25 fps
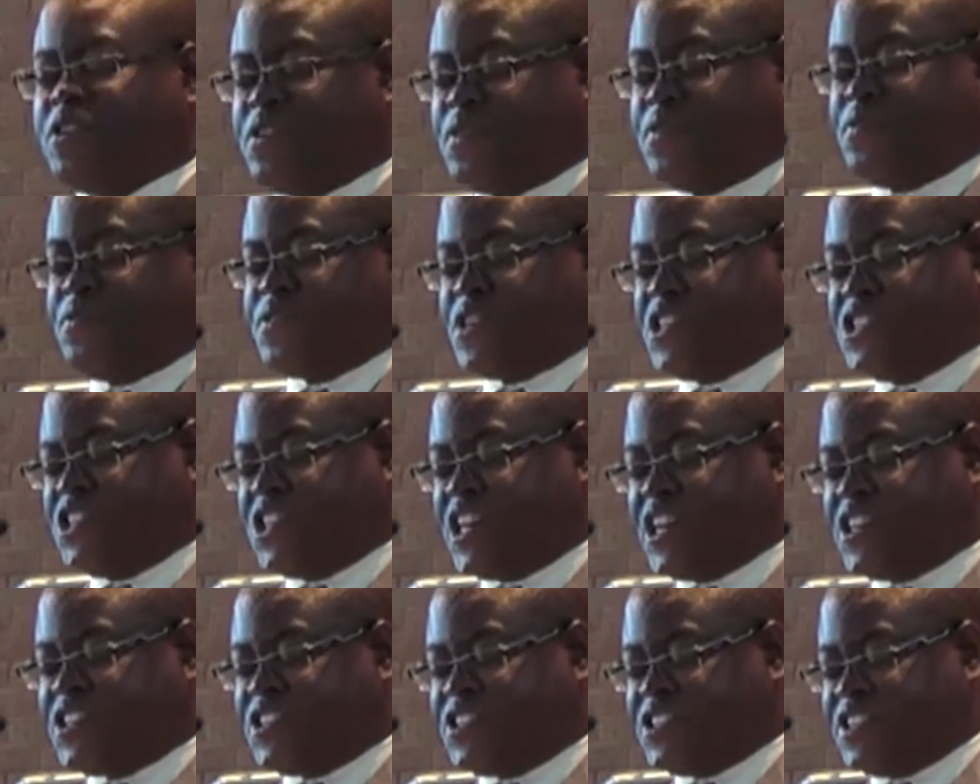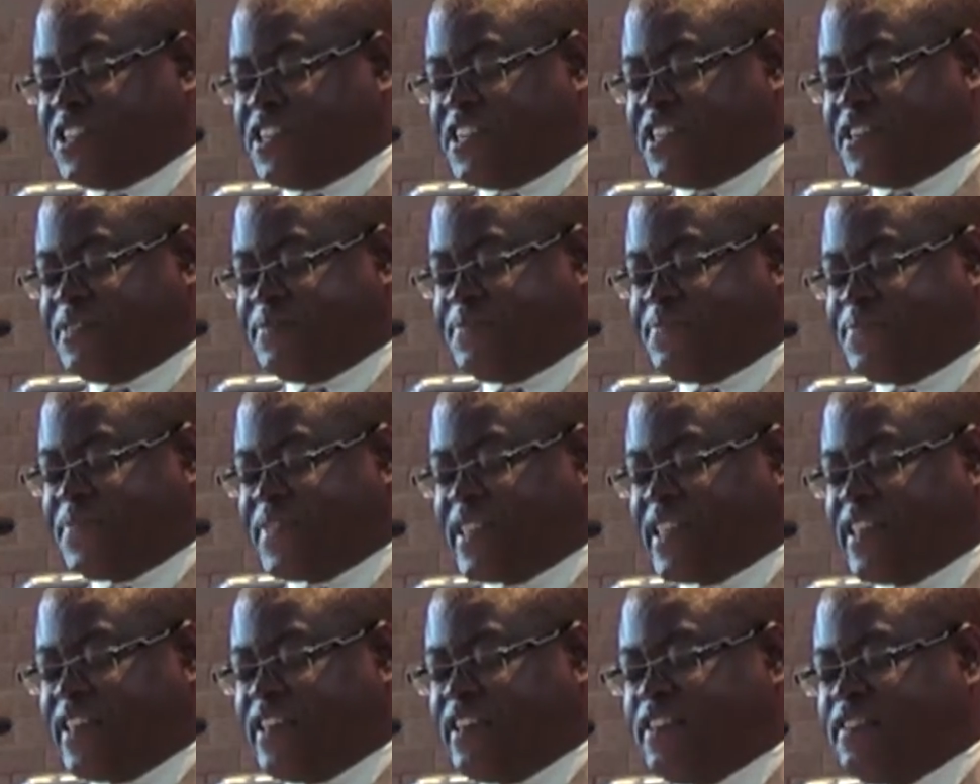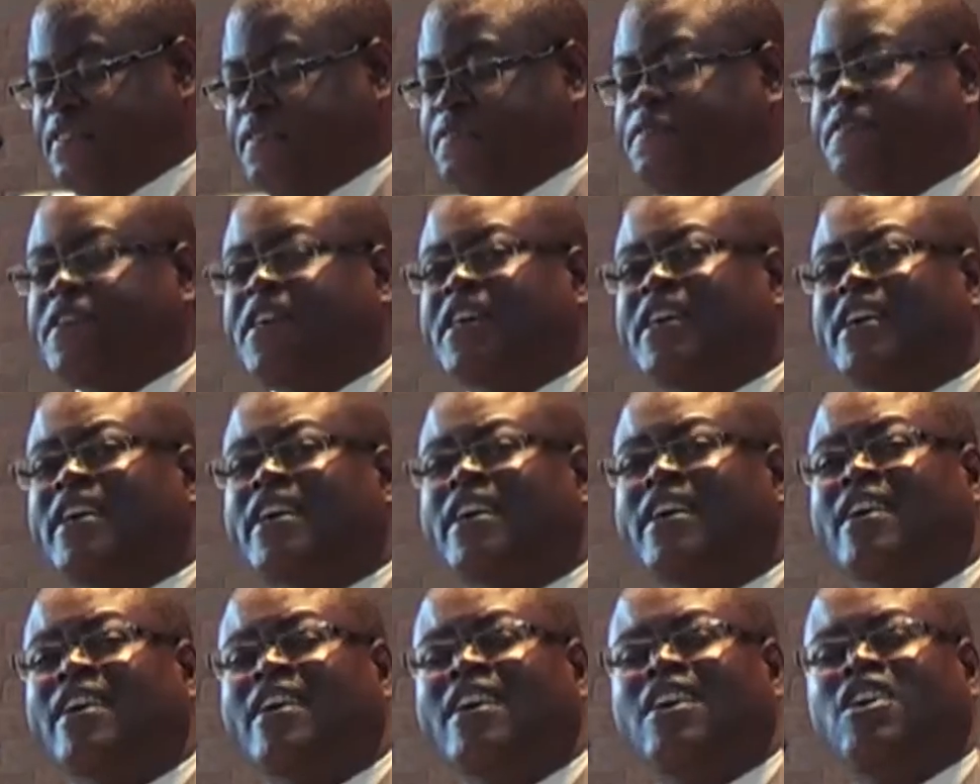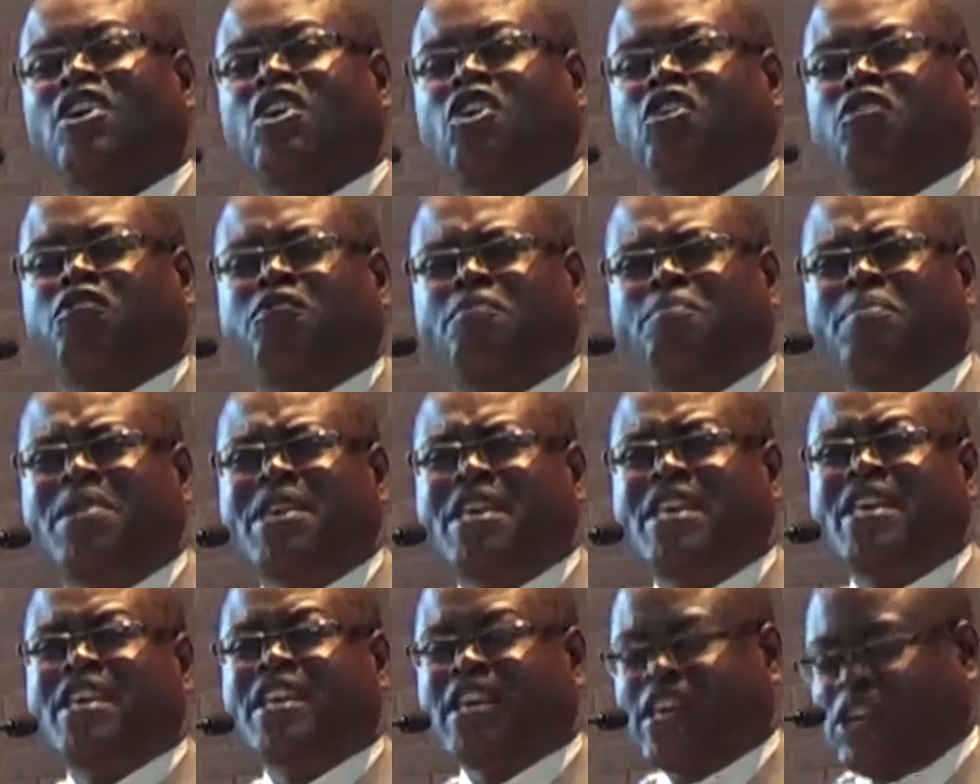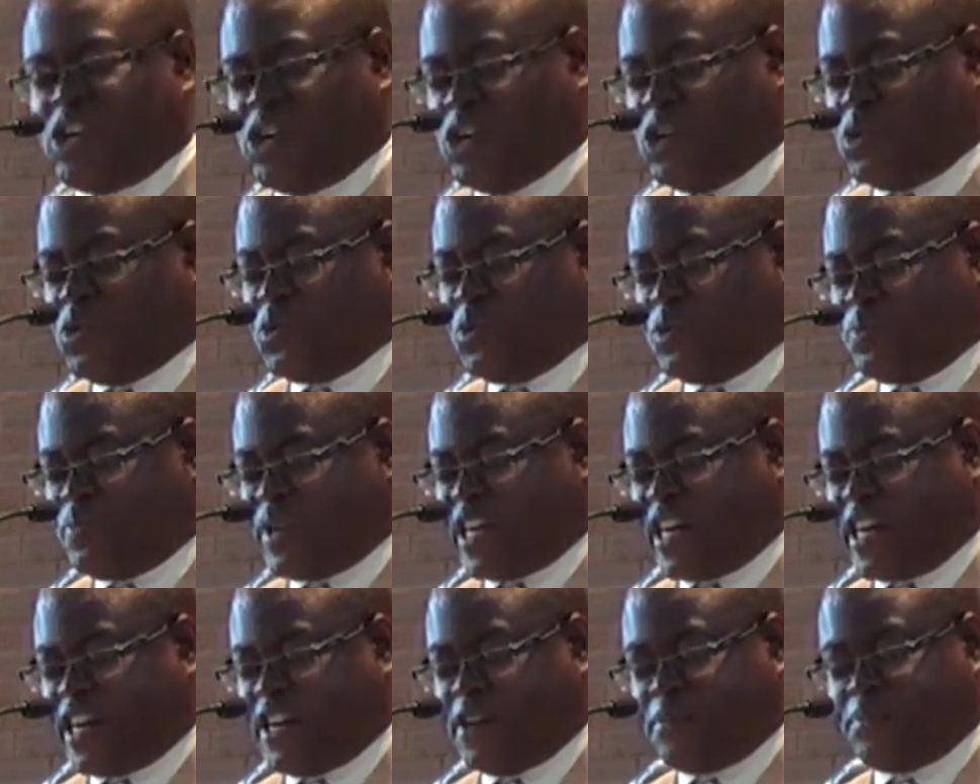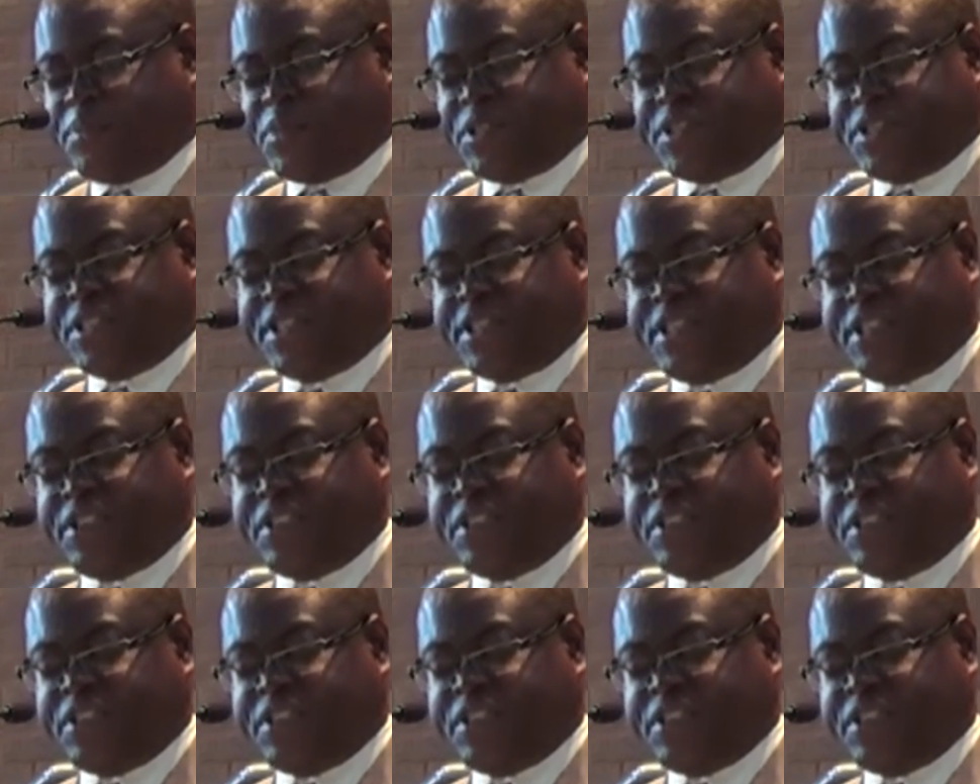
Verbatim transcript: of rejection, fear of being alone, perhaps,